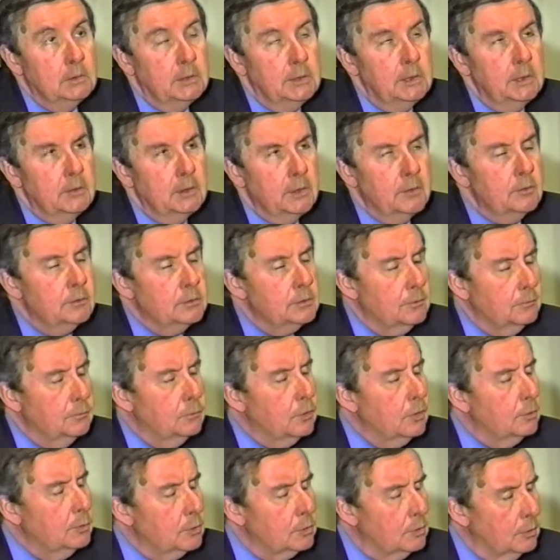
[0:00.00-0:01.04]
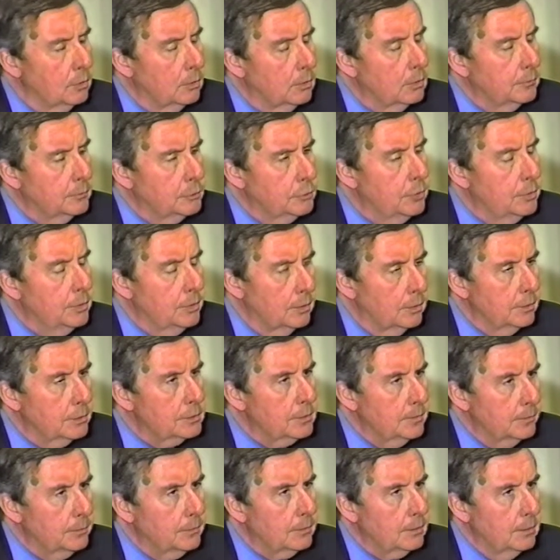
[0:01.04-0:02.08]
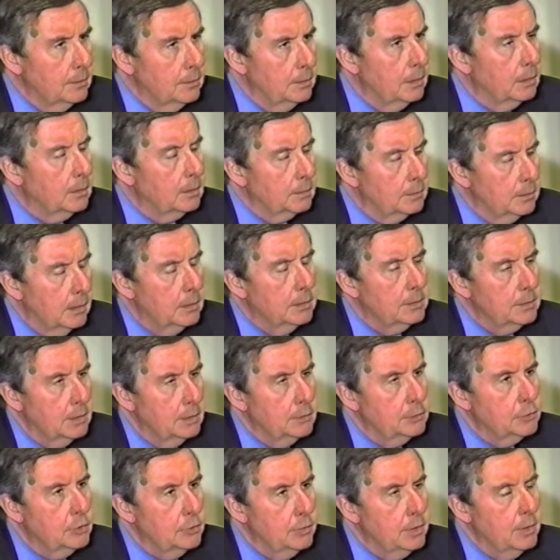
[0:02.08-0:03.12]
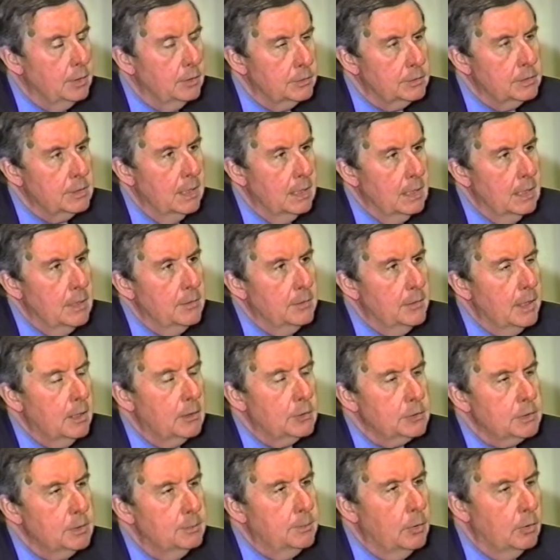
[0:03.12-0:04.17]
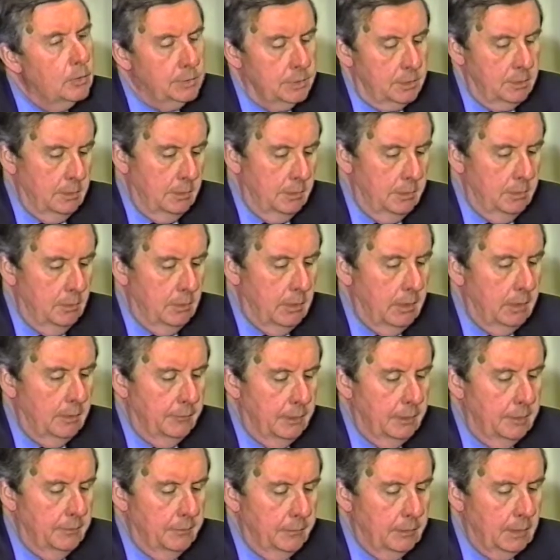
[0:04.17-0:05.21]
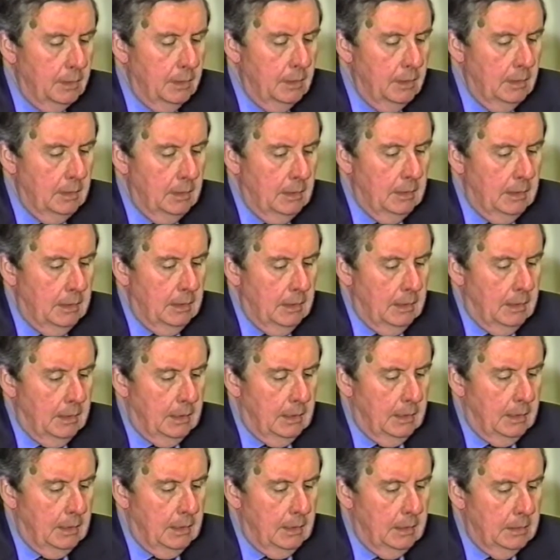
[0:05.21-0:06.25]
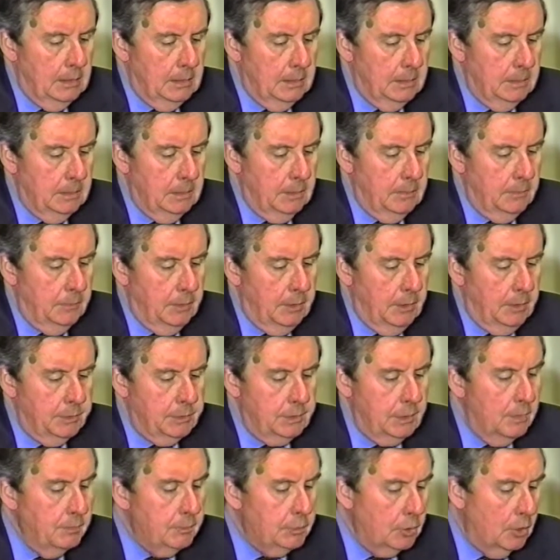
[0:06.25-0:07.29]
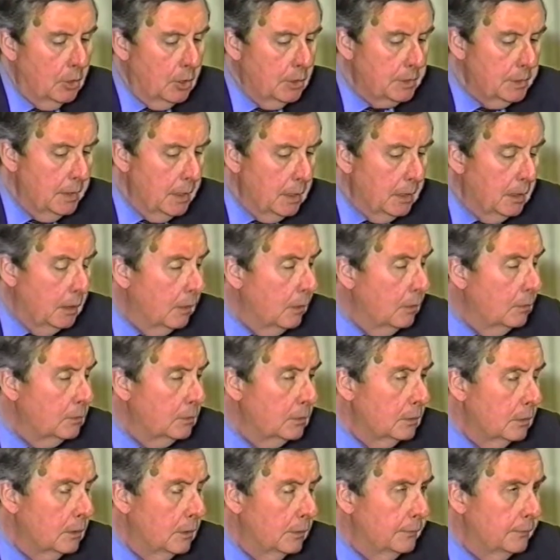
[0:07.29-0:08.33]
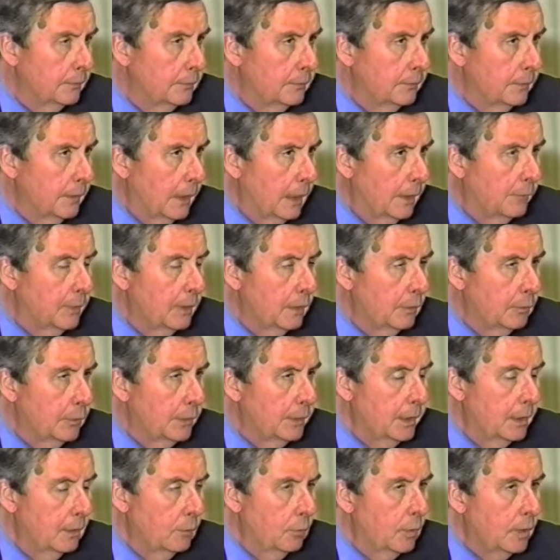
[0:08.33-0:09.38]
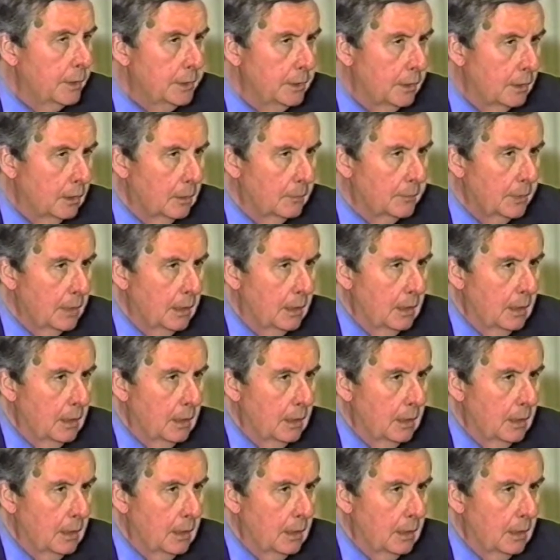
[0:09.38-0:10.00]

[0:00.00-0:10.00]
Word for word: I think there's a formal goal of two years. Yeah, in two years, they are supposed to have it. Uh, there's some talk now of having it within one year,